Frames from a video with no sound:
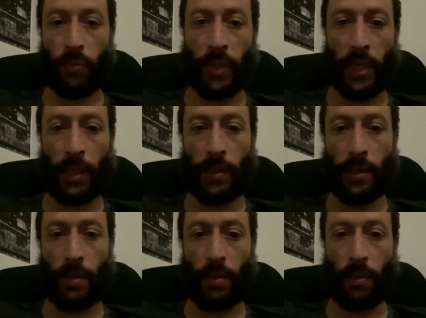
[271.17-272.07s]

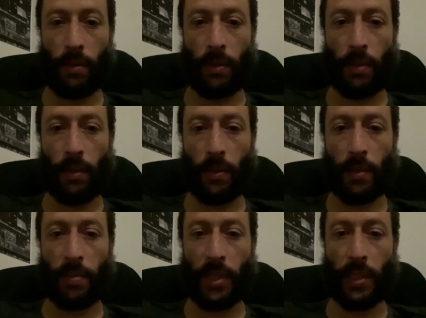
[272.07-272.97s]
raised
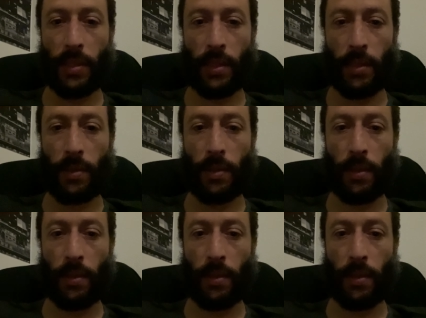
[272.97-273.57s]
is because it's